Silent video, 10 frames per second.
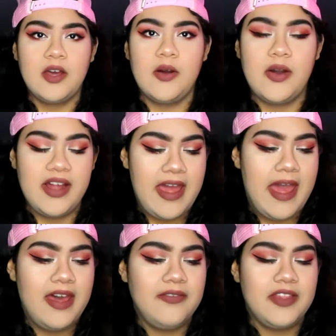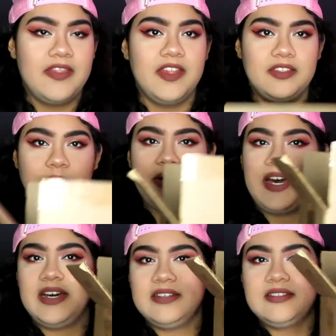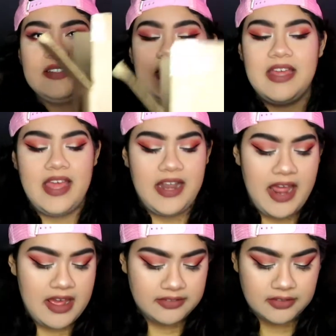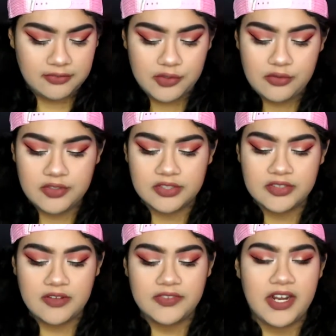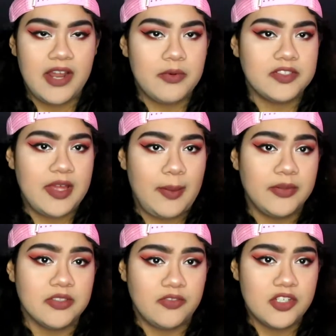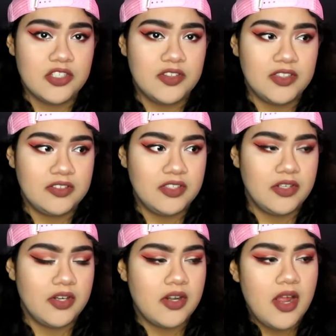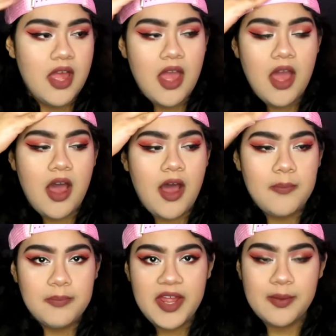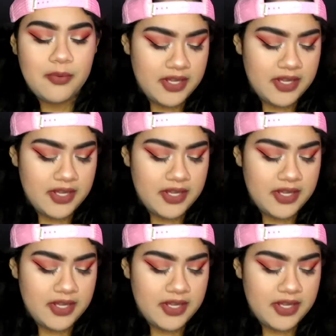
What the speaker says: So I have this box and it has a few of the stuff that I was able to finish this year, makeup